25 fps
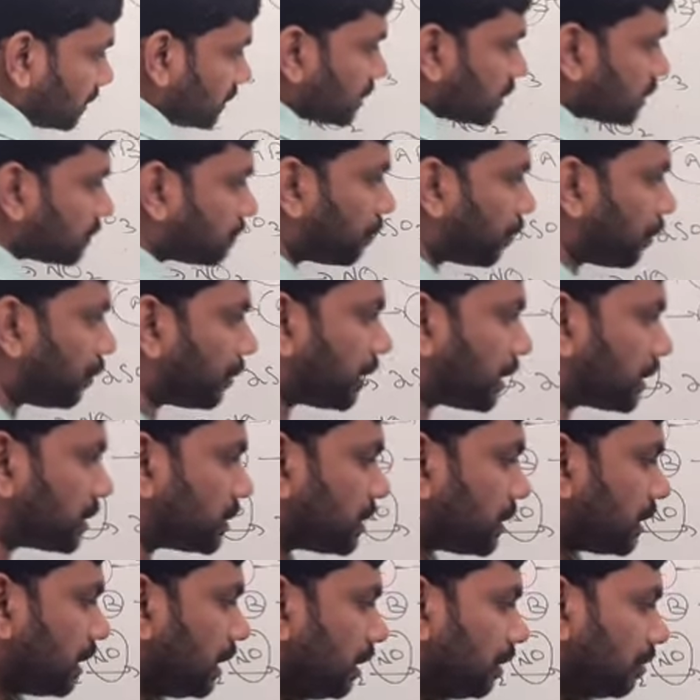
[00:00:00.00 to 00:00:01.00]
is
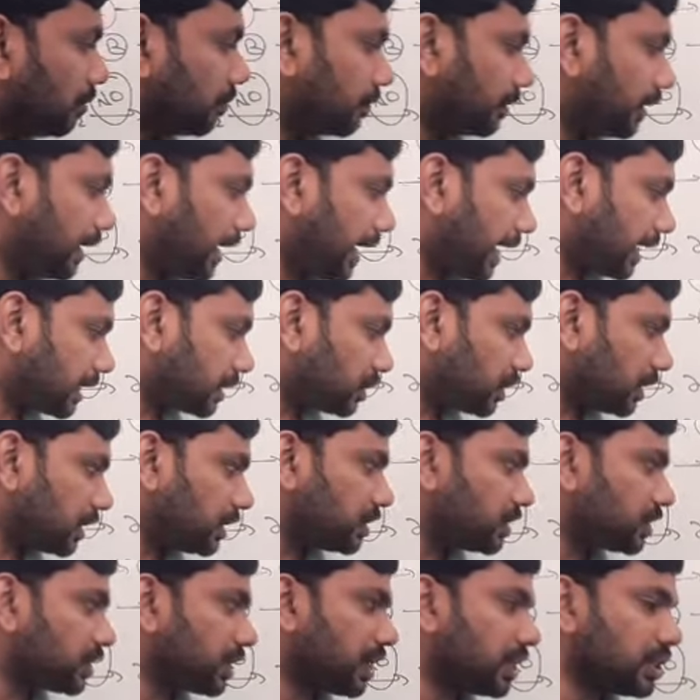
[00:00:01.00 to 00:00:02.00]
product.
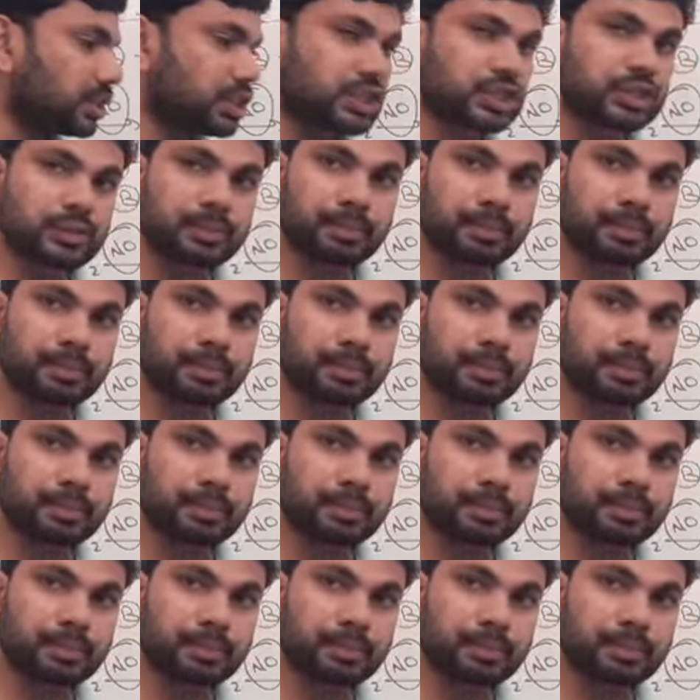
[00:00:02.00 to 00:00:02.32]
Reactant change to